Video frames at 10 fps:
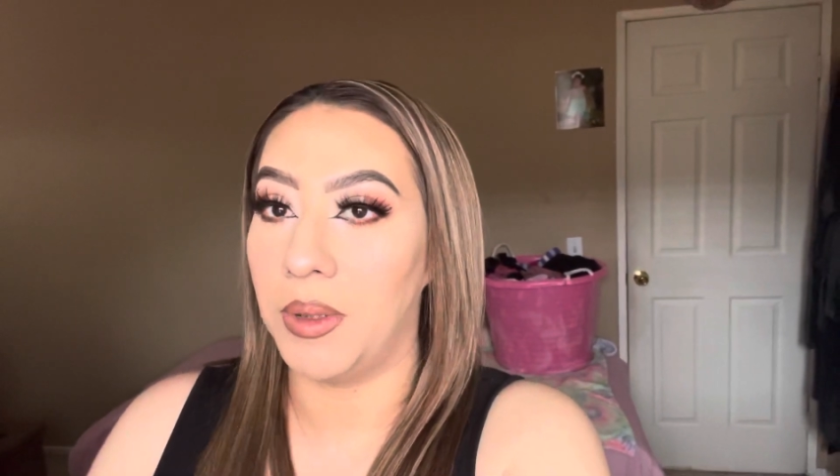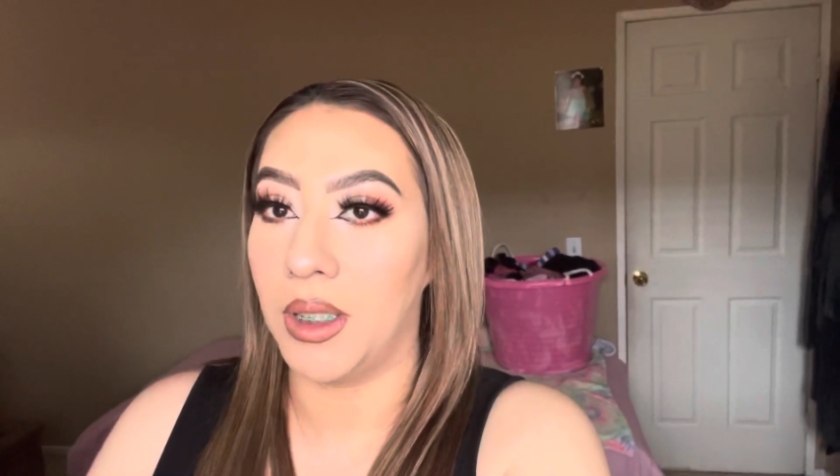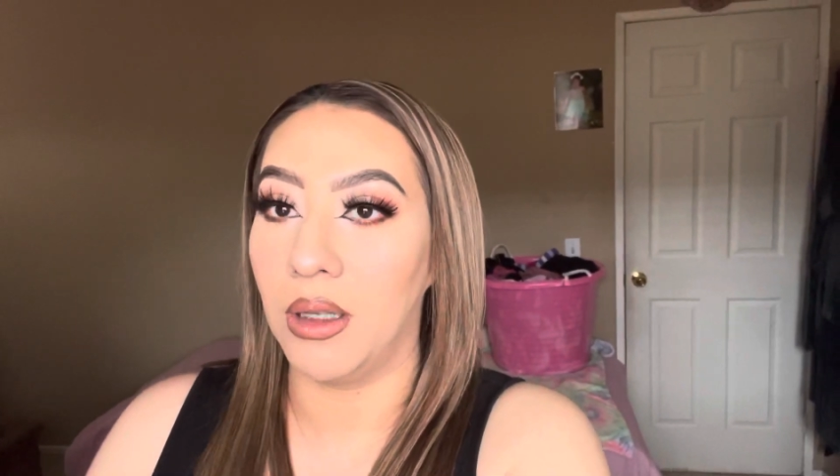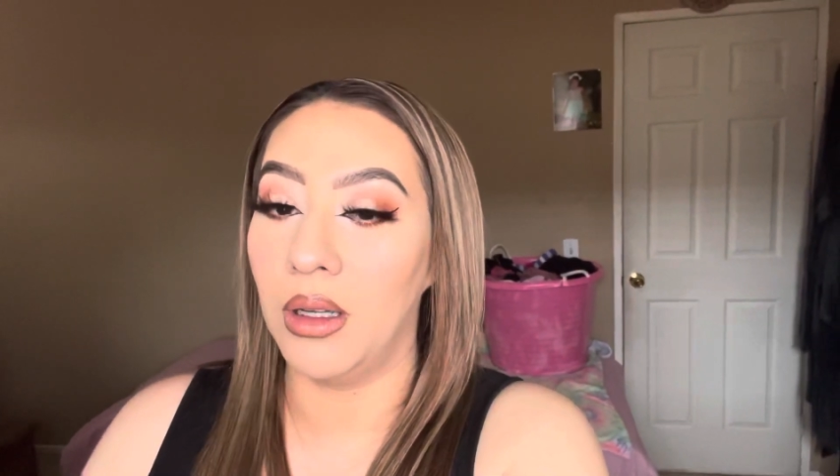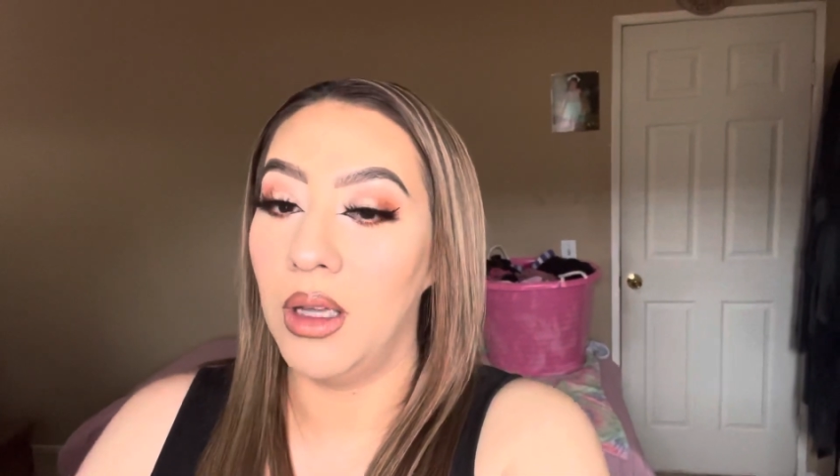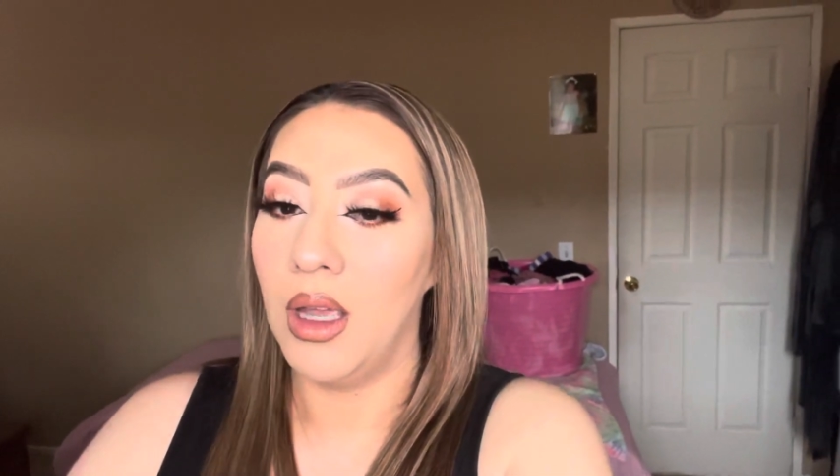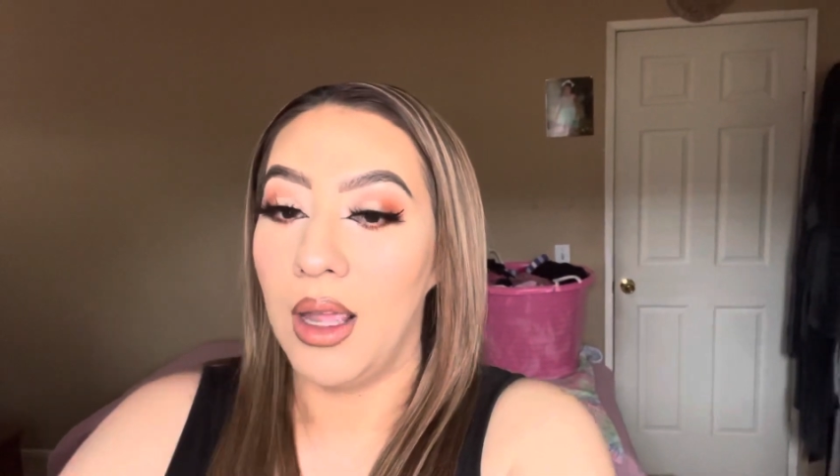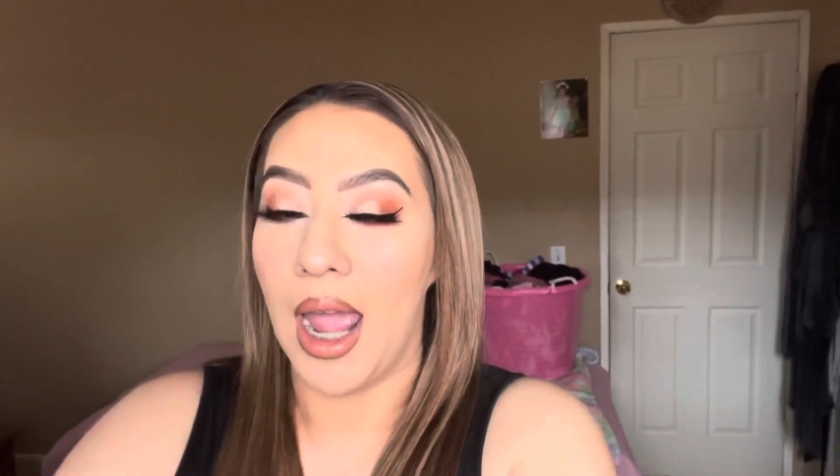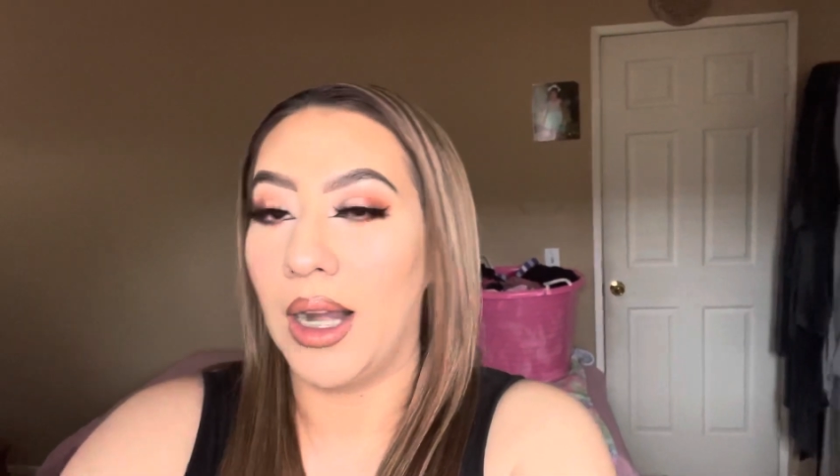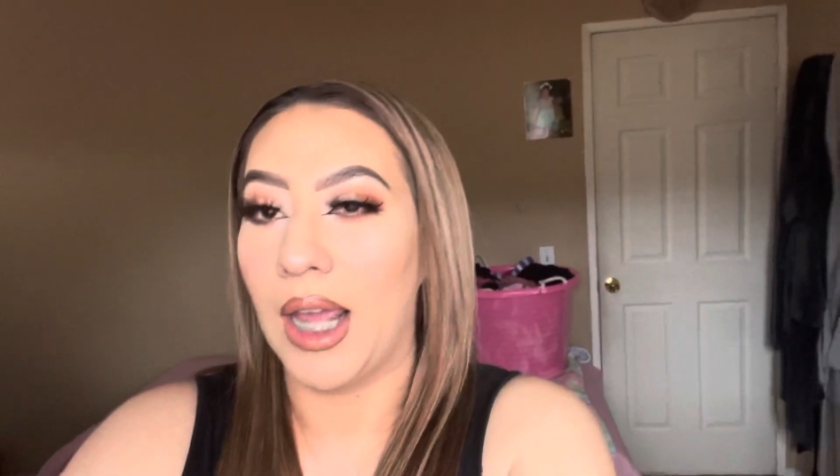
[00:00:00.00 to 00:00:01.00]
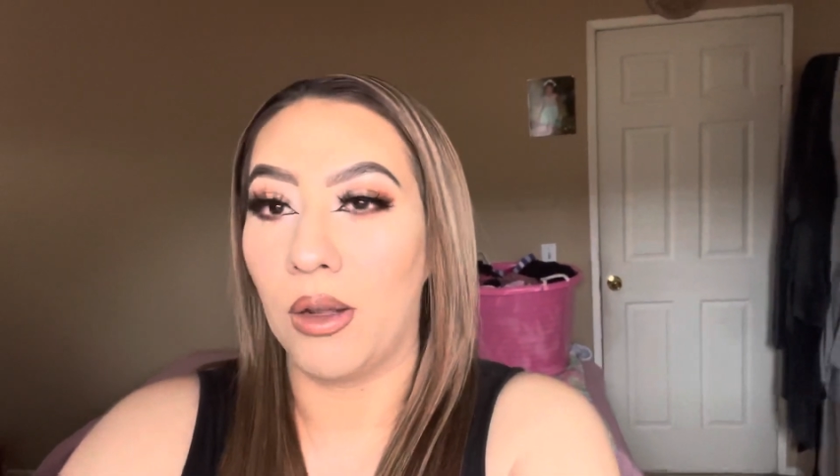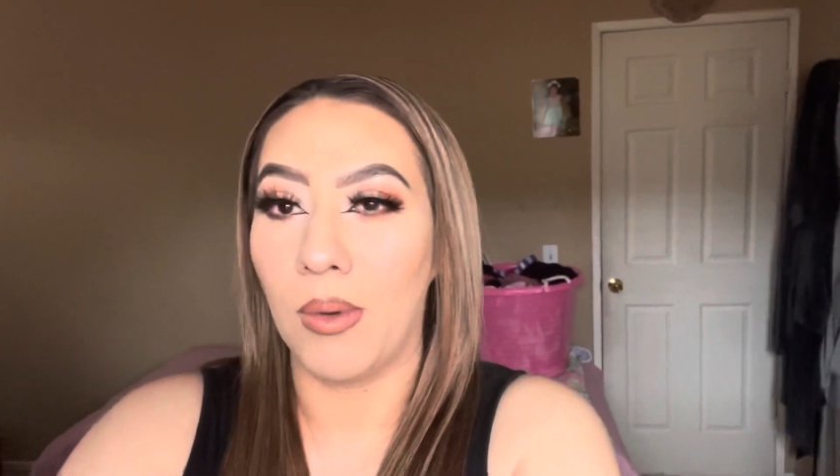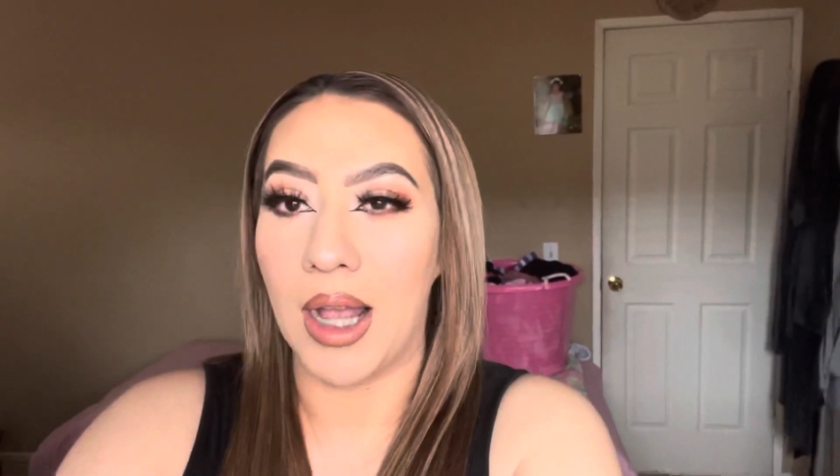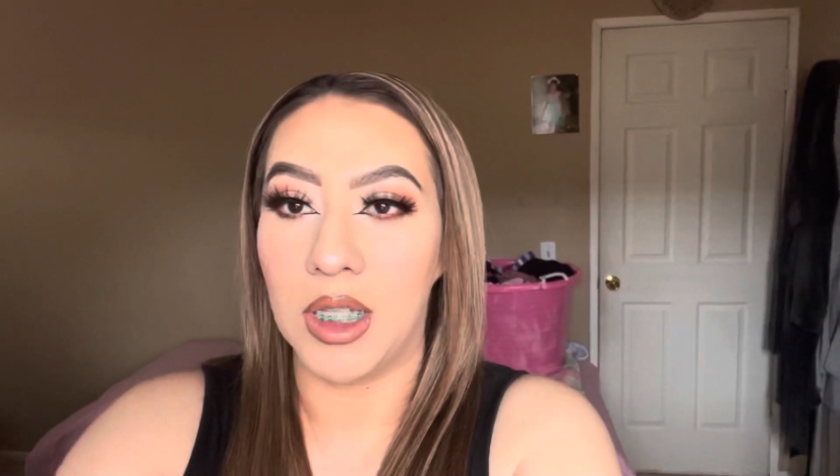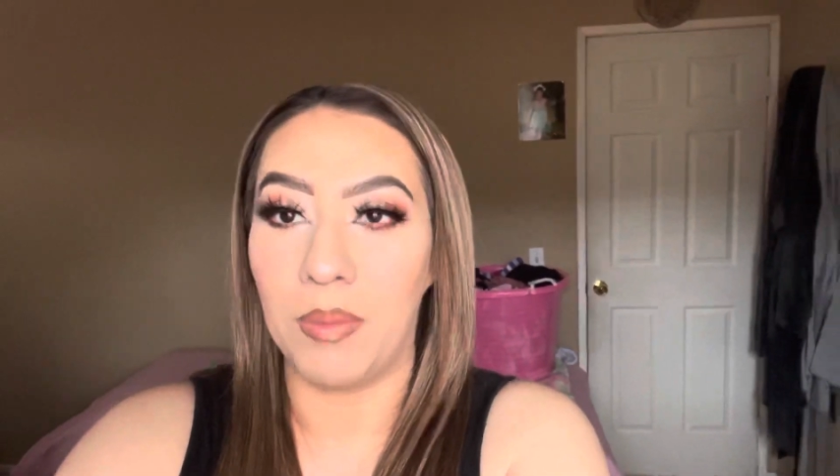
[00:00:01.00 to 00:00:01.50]
still and like
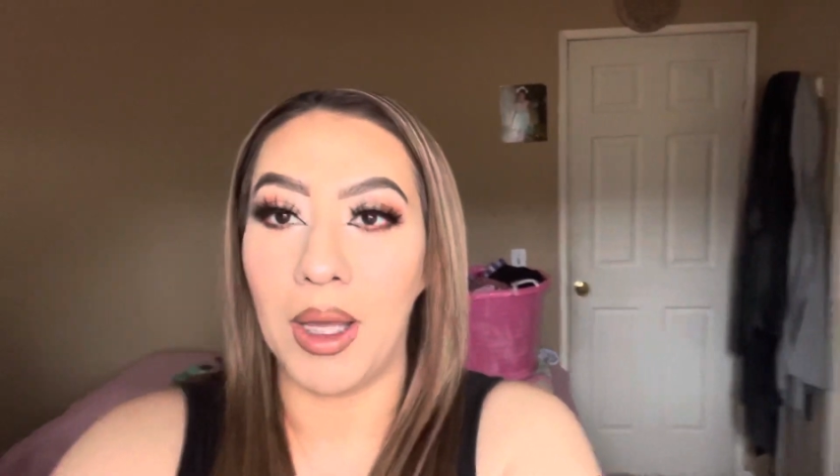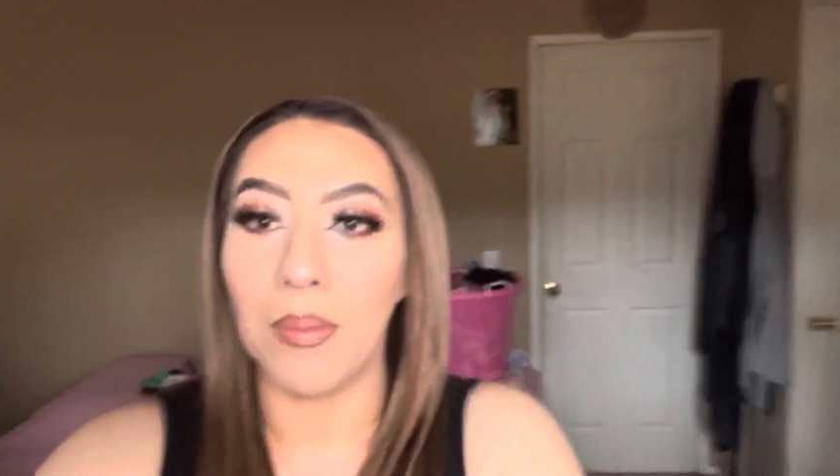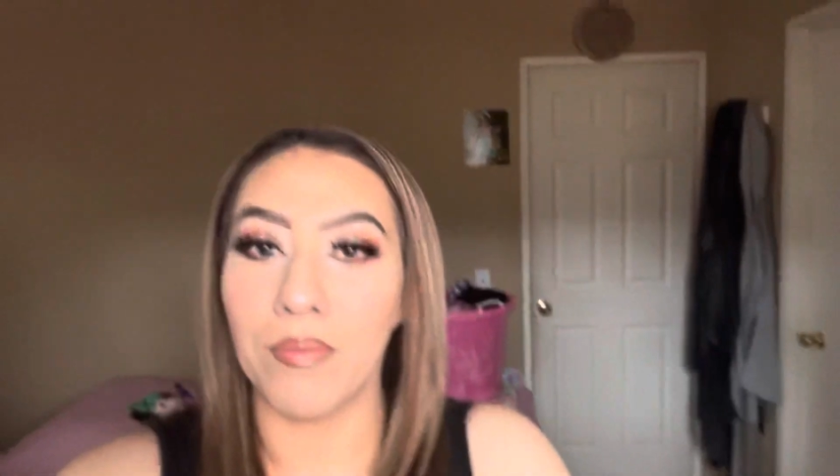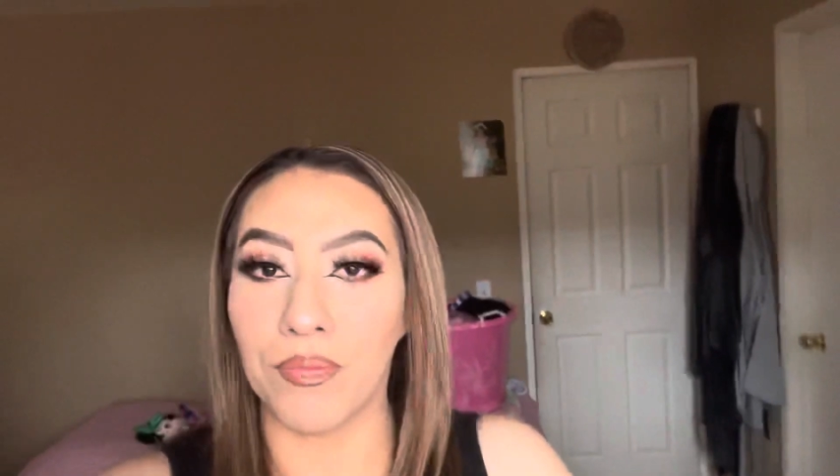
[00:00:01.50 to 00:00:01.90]
raspy.